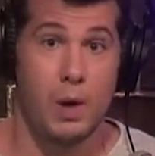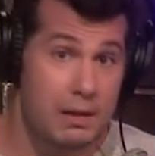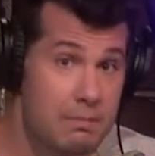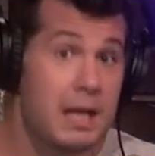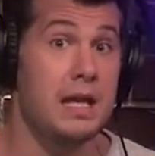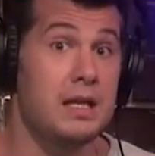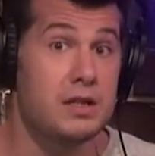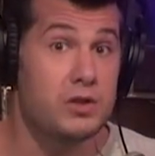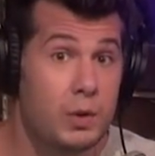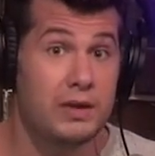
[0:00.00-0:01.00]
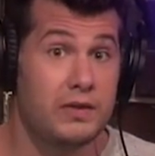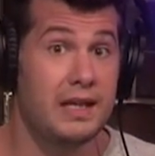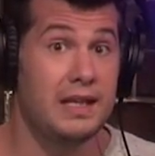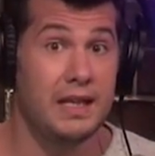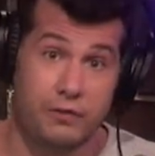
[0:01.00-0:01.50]
What it means is we
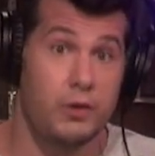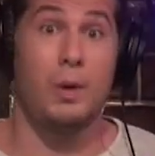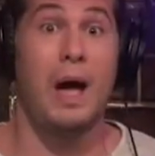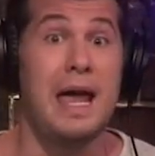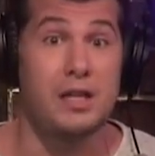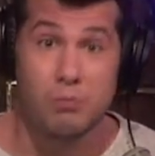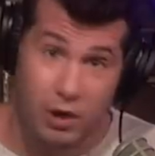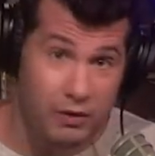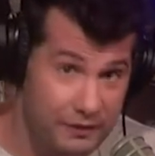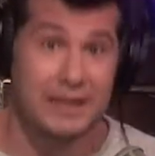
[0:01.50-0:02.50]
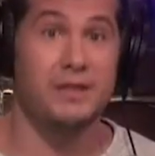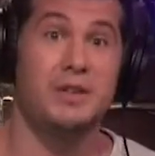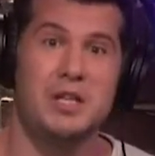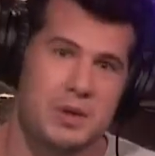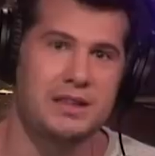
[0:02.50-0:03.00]
see a different way to more
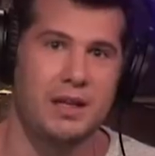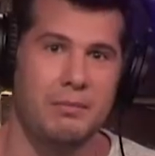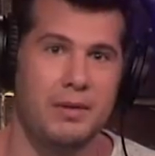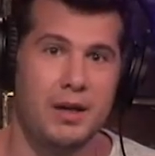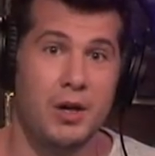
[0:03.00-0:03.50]
effectively treat them.